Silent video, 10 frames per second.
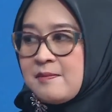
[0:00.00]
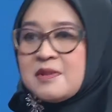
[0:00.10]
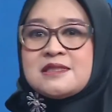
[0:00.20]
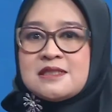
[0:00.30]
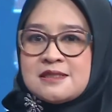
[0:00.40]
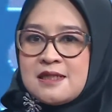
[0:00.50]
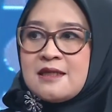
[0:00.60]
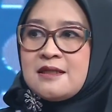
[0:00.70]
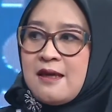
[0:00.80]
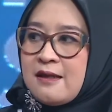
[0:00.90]
But she
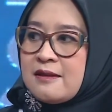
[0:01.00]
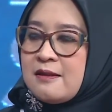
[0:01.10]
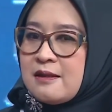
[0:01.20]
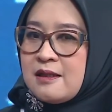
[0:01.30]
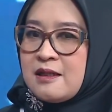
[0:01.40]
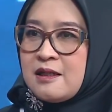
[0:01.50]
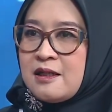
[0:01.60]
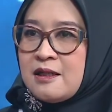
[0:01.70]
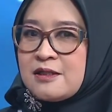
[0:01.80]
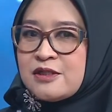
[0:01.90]
said that,
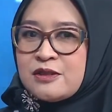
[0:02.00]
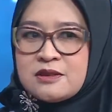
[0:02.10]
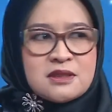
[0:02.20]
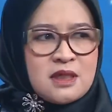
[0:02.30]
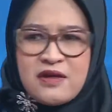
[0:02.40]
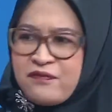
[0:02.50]
if